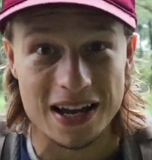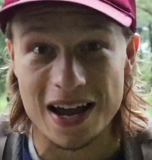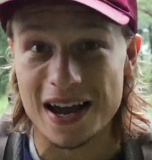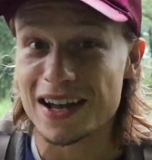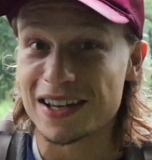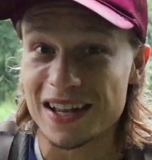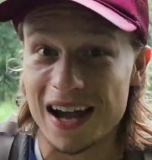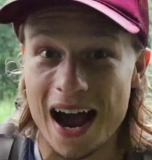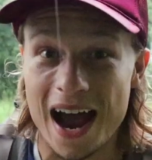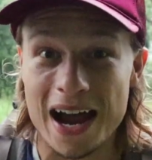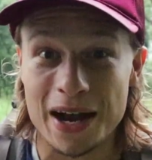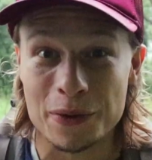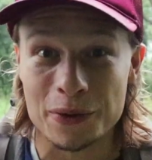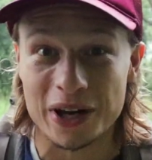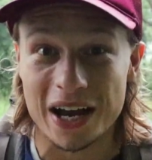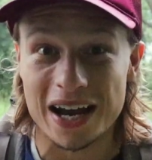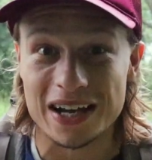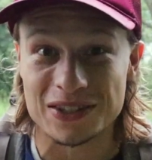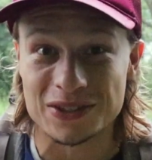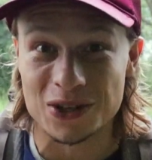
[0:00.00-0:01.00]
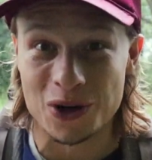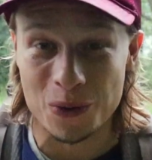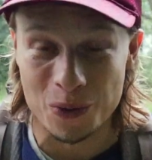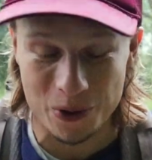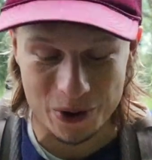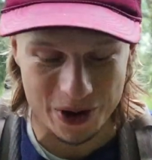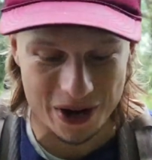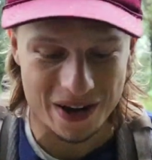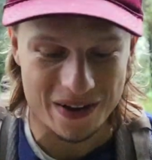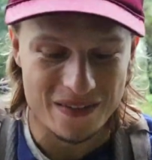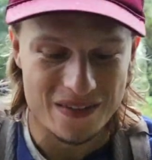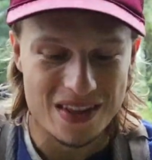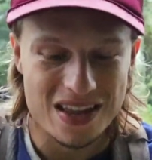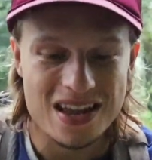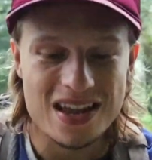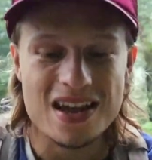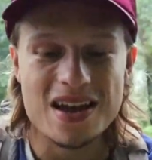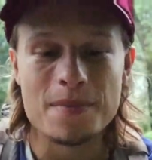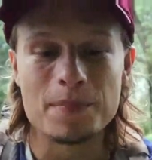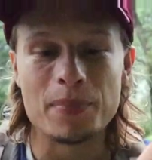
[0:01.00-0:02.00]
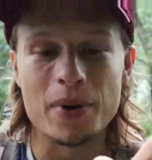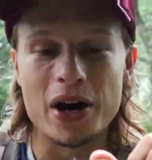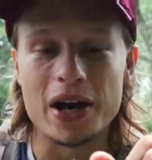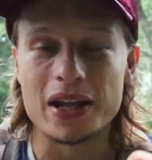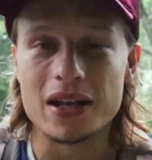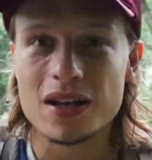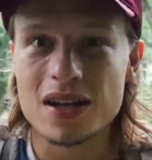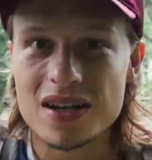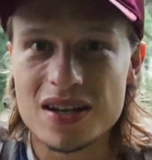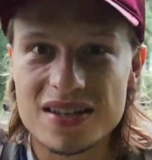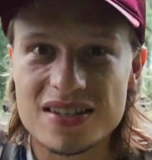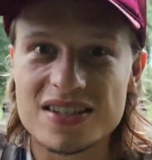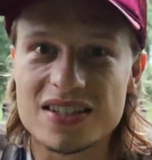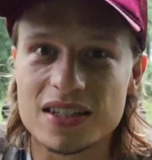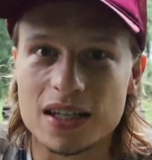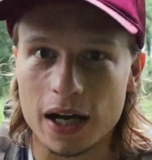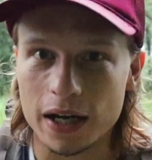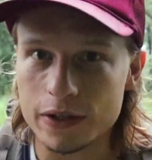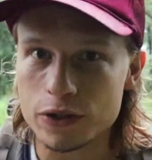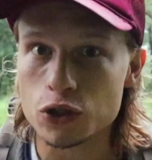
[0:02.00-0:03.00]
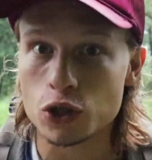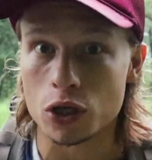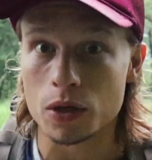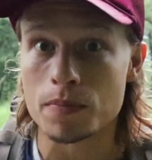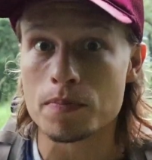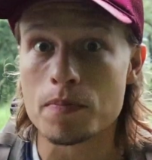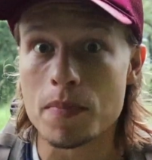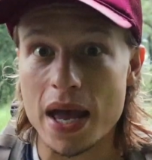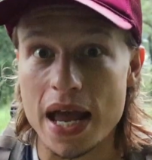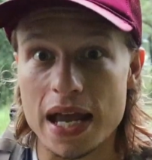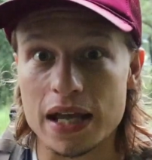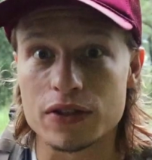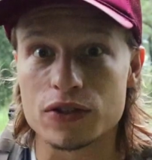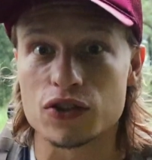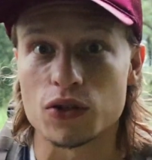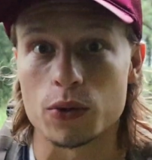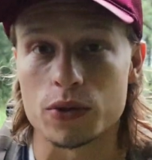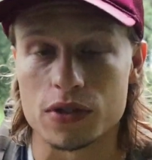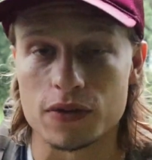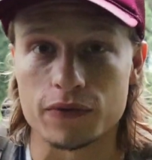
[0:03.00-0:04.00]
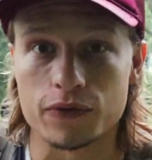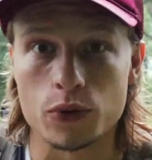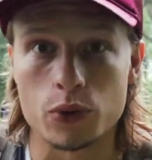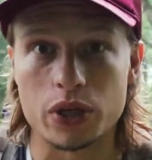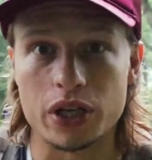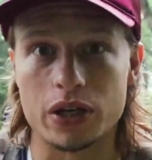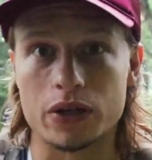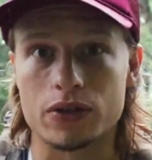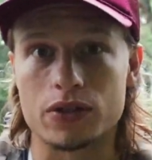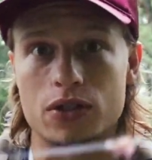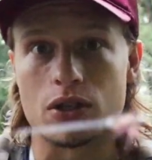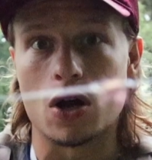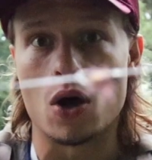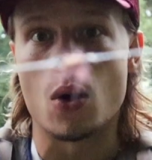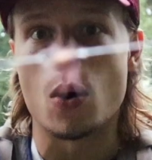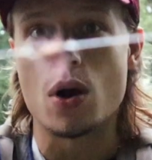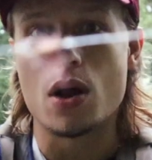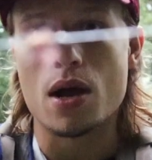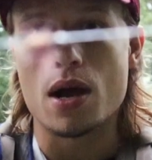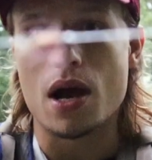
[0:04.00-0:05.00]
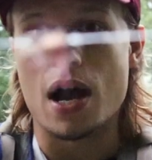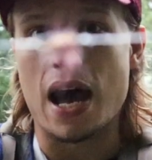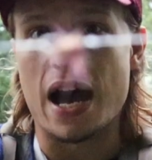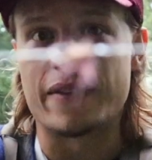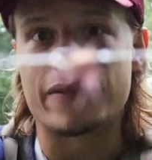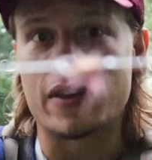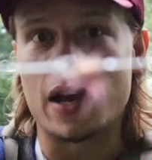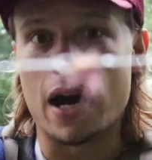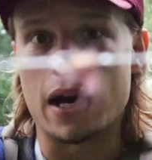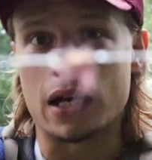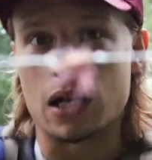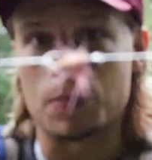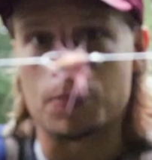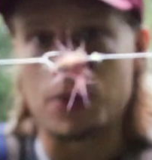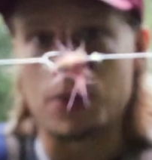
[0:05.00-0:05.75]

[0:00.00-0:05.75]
Iowa guys, don't worry. But scuds are a main source of food here, so I've got a